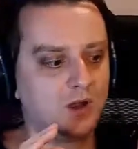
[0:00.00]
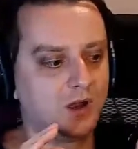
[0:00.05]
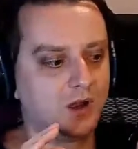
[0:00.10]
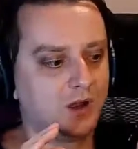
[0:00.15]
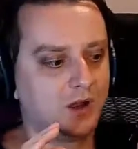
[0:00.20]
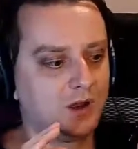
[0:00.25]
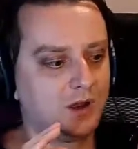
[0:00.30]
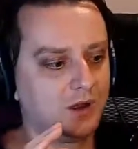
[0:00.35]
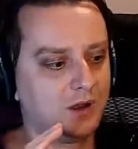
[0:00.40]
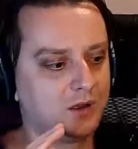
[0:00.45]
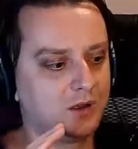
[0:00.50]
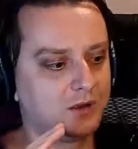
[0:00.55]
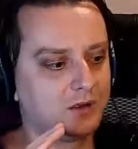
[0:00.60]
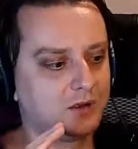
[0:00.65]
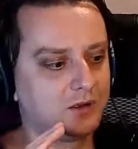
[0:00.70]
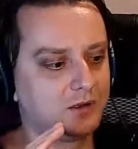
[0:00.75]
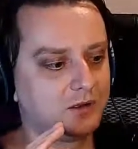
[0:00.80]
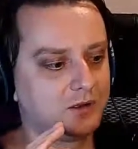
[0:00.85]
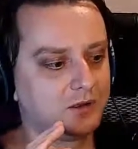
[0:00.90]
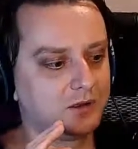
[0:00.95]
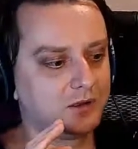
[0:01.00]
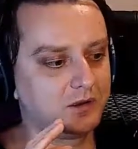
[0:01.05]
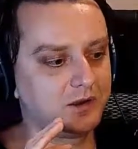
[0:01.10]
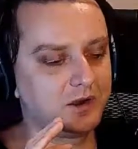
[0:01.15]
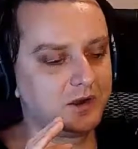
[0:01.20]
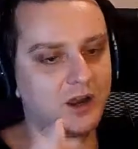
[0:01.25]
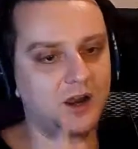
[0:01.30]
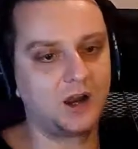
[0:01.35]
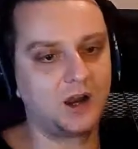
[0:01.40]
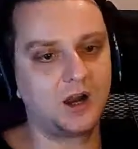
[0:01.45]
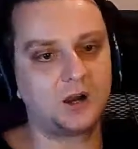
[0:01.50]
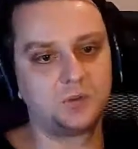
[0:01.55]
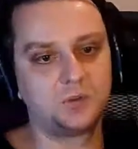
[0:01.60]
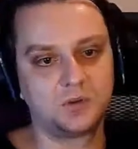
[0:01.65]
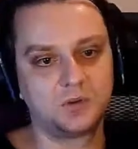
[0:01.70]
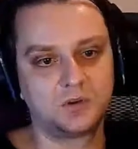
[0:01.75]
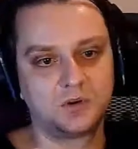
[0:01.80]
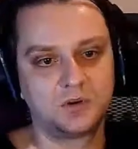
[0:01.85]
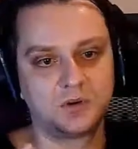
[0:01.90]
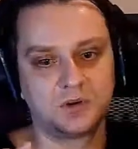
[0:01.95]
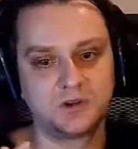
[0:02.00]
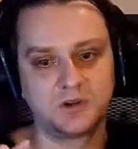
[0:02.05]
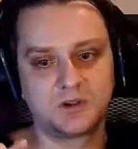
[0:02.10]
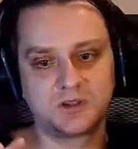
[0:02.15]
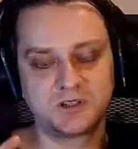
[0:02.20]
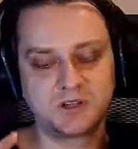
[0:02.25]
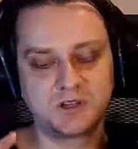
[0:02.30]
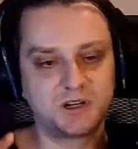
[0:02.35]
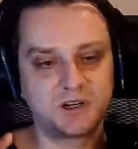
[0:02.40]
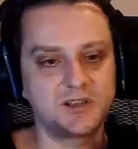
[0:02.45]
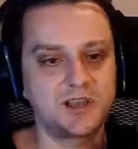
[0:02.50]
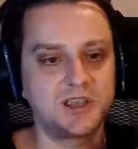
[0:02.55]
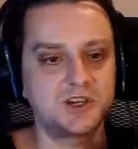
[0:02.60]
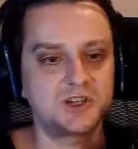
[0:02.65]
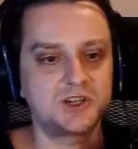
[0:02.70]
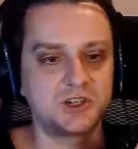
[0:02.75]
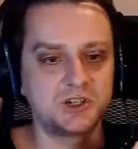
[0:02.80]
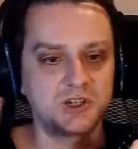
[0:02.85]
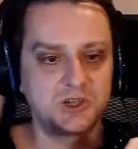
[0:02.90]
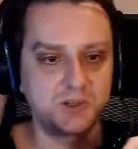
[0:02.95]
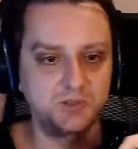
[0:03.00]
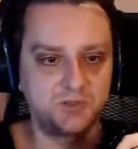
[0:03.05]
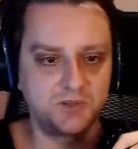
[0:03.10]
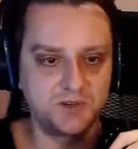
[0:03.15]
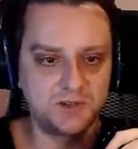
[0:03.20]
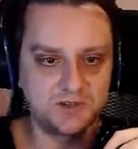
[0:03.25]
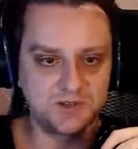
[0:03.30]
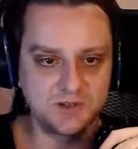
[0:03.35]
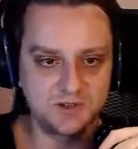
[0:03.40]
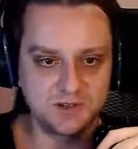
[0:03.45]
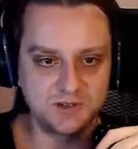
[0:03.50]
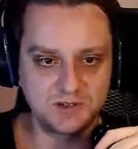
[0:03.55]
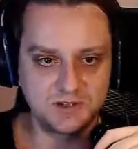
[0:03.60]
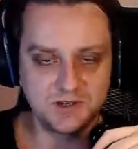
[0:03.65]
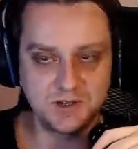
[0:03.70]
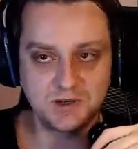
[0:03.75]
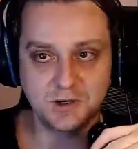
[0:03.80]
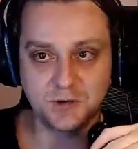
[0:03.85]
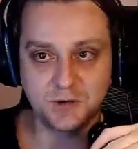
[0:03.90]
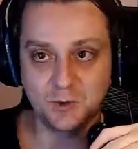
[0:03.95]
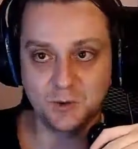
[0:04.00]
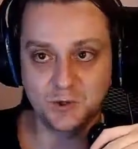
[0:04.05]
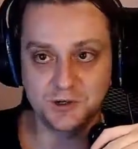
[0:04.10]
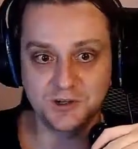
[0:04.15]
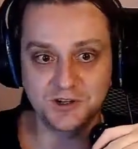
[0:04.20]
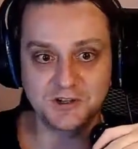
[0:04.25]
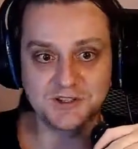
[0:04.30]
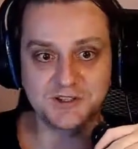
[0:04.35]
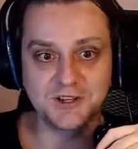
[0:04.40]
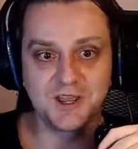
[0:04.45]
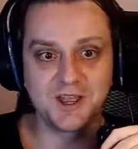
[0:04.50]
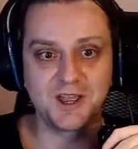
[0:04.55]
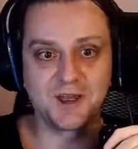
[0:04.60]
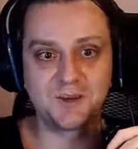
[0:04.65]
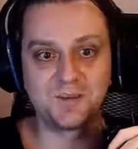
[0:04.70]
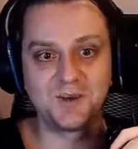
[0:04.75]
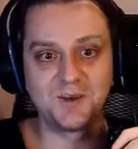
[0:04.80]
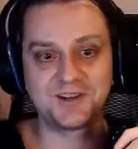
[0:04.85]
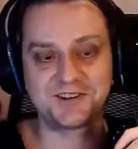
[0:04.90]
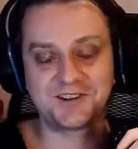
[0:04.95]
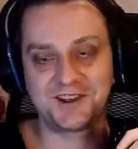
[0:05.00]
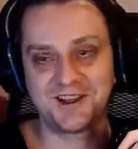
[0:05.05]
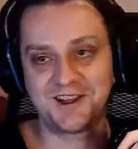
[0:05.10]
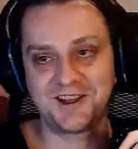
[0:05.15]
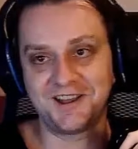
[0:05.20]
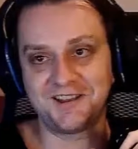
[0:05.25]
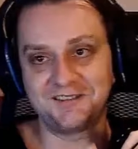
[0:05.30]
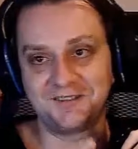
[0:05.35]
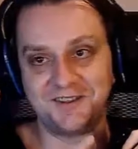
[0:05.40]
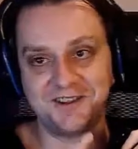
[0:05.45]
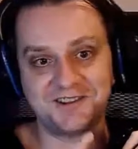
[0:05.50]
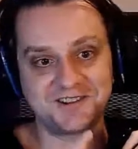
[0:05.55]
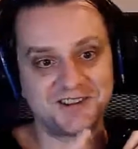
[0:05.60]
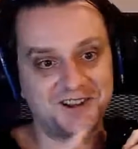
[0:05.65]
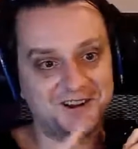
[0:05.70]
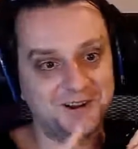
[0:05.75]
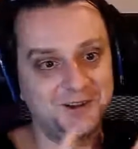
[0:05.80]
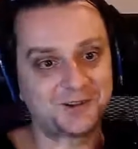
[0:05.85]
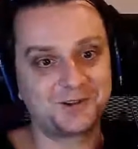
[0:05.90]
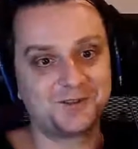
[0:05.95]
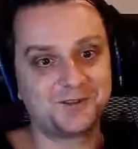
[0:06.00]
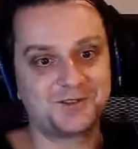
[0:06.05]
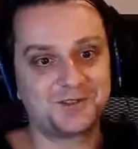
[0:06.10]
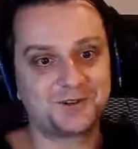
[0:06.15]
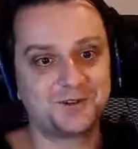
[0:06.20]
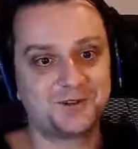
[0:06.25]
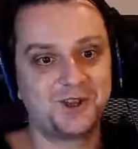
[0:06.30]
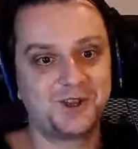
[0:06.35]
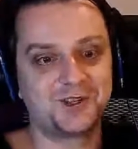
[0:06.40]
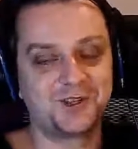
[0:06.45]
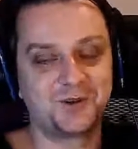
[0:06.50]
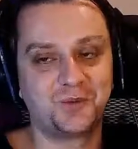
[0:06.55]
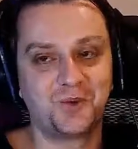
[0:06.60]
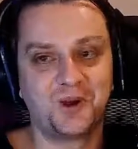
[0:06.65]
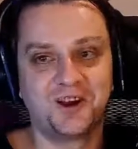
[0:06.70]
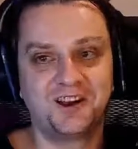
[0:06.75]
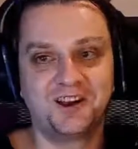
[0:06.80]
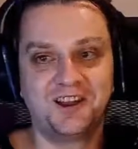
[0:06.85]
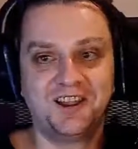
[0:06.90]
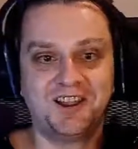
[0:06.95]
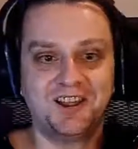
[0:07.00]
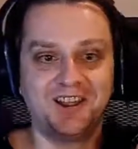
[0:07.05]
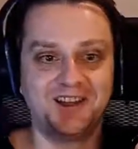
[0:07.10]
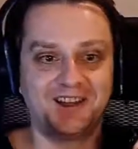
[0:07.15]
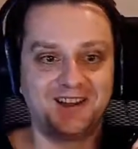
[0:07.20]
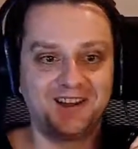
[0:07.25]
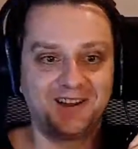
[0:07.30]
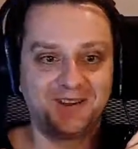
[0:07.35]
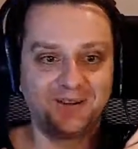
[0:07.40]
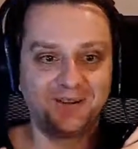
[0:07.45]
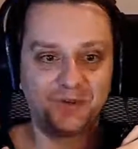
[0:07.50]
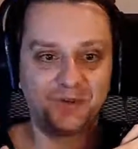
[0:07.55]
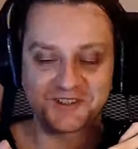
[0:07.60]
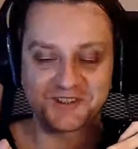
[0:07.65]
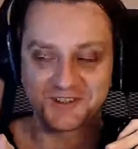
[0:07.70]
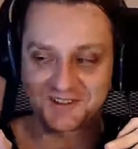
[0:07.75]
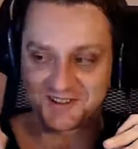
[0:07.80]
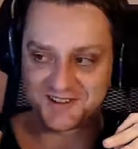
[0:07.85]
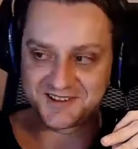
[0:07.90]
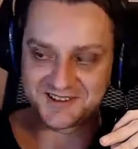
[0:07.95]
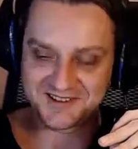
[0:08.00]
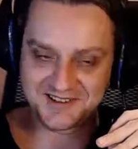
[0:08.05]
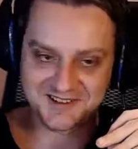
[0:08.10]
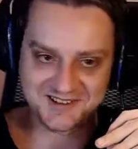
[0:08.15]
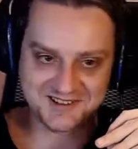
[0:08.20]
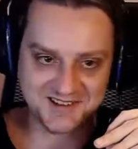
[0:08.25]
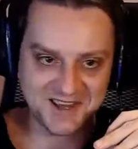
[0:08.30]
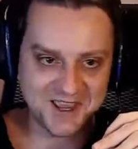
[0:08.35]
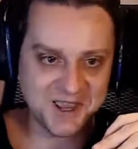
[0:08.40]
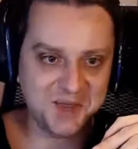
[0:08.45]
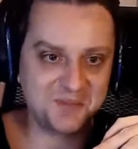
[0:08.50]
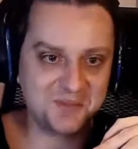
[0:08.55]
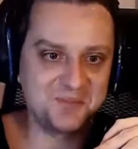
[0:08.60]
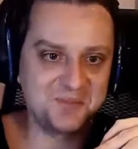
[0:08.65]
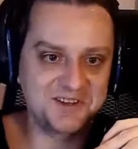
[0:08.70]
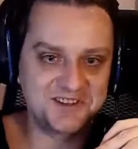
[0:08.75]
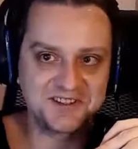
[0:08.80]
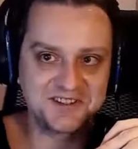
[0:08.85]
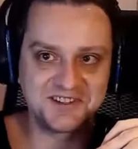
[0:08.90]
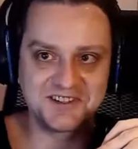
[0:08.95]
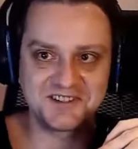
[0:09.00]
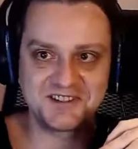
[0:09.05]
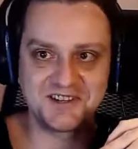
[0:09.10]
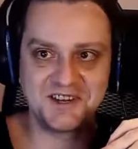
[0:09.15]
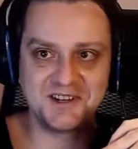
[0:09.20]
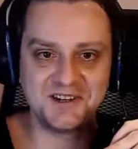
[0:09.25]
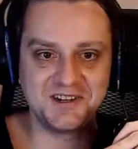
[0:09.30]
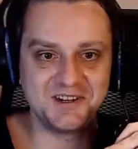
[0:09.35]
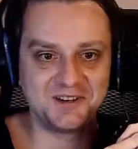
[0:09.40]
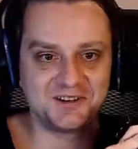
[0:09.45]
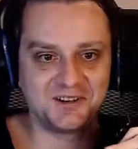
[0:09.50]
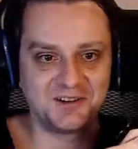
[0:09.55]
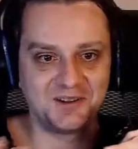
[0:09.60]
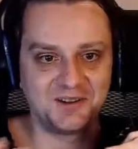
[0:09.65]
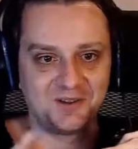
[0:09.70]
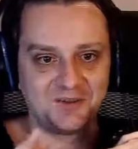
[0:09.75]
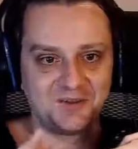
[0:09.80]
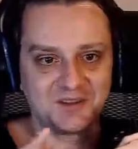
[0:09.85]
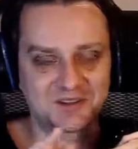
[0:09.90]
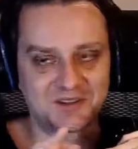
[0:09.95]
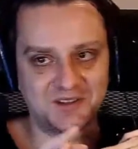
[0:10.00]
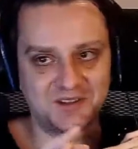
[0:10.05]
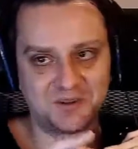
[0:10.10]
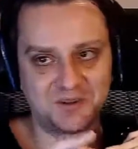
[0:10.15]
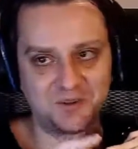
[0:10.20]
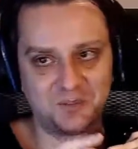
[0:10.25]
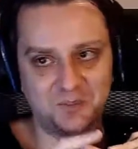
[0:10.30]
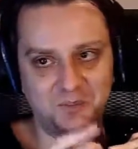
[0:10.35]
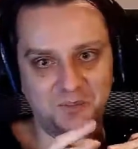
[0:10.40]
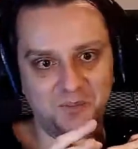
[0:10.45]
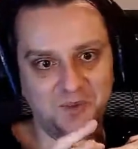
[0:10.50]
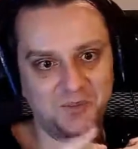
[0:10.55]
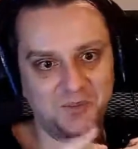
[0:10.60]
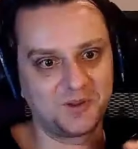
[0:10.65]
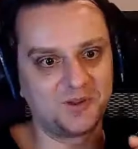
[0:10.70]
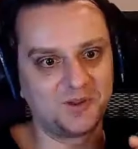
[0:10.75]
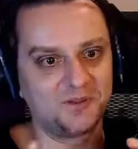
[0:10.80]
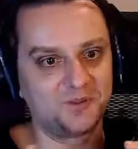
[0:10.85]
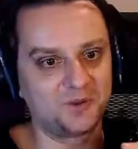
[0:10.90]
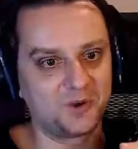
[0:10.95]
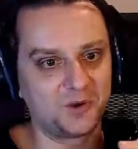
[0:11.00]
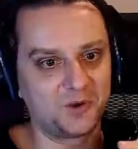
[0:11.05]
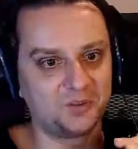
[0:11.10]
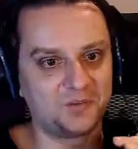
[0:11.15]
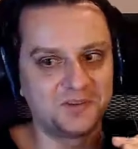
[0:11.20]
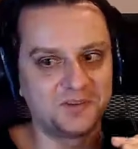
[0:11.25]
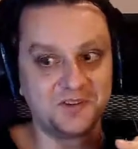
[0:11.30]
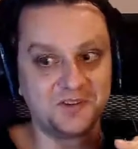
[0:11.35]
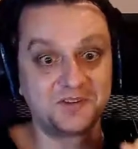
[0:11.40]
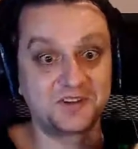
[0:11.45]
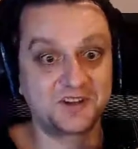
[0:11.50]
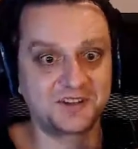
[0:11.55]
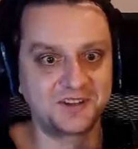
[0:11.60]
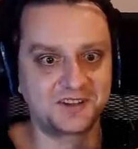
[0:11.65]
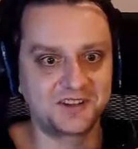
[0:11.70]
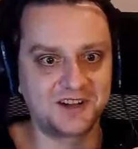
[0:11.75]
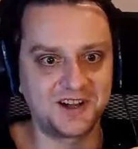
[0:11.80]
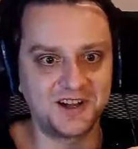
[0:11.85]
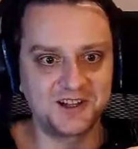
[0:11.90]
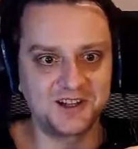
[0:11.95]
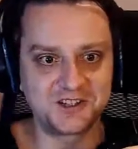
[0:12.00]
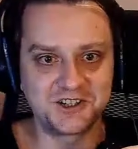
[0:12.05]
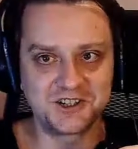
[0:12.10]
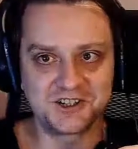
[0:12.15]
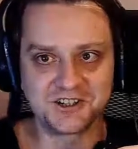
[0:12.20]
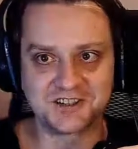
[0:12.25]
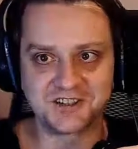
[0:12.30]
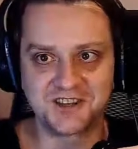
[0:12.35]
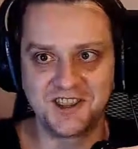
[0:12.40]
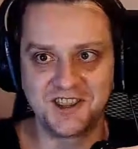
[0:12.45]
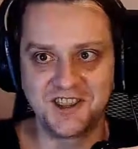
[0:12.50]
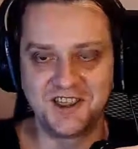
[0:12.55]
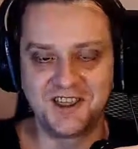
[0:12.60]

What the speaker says: harm the relationship with their coworkers, but I faced a lot of situations where was the same misunderstanding with people from different cultures,